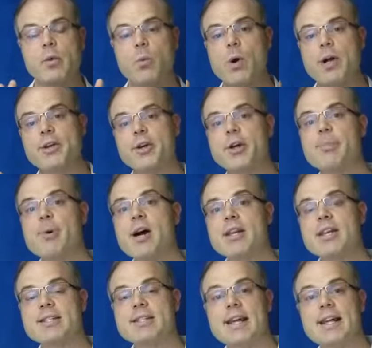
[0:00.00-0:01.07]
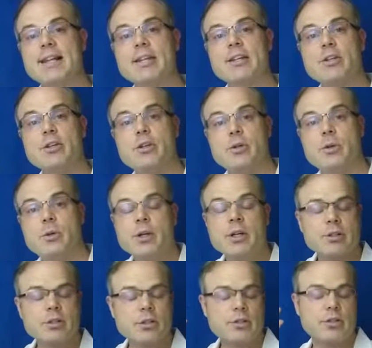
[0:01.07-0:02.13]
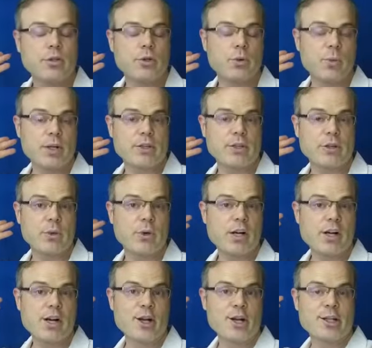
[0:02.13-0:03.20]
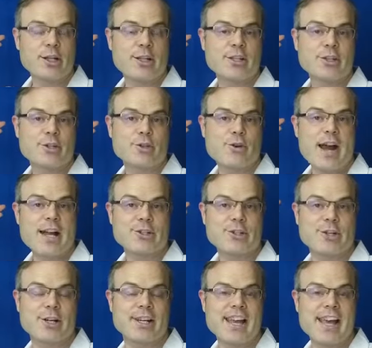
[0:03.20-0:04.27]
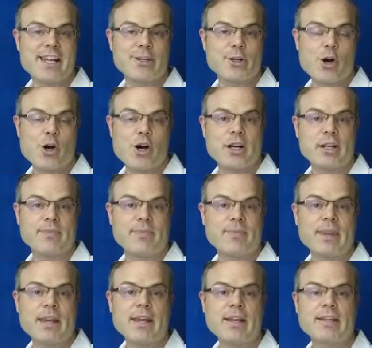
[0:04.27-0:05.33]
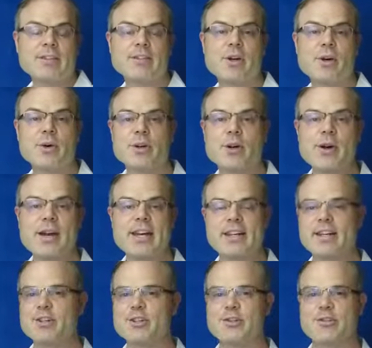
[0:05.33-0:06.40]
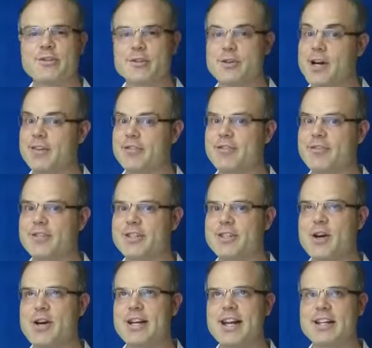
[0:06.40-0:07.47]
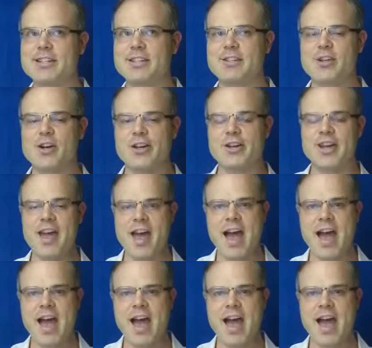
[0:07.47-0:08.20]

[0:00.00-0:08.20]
what your body is telling you to do when you stretch and yawn. So go ahead, here, try to catch this yawn.